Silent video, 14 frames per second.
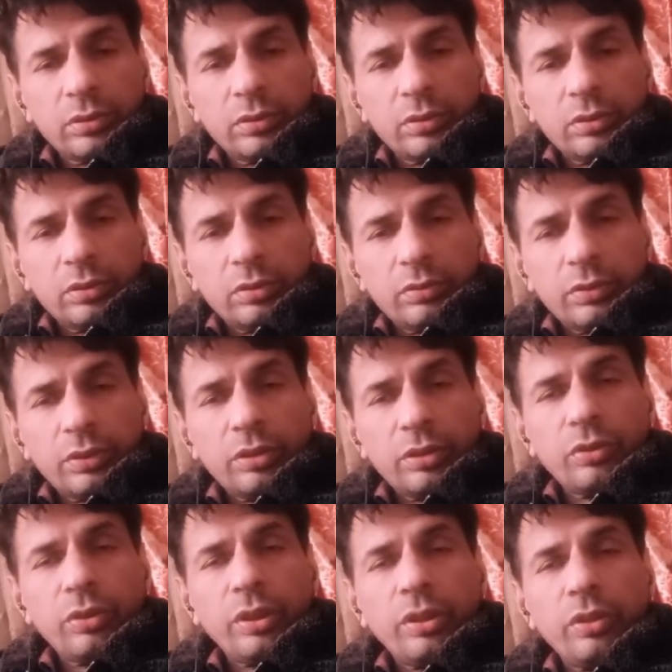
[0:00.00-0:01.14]
which is
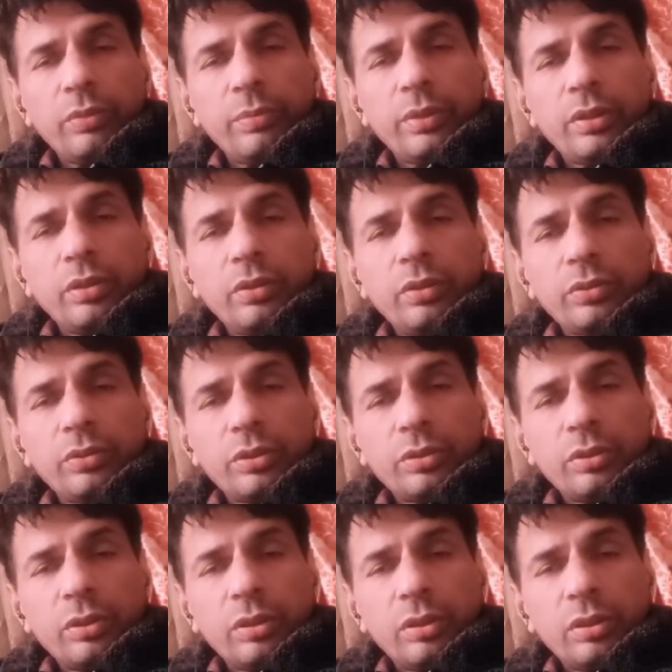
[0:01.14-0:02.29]
going to be closed
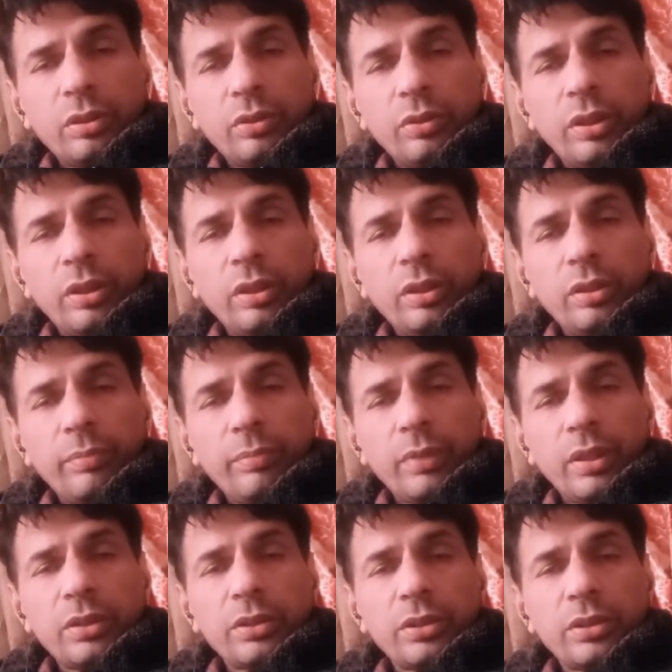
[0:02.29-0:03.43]
on during March
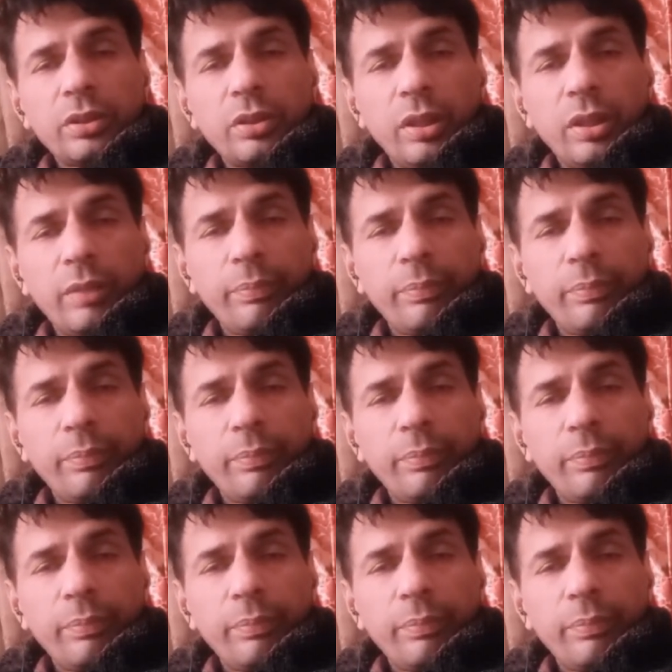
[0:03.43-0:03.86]
and April.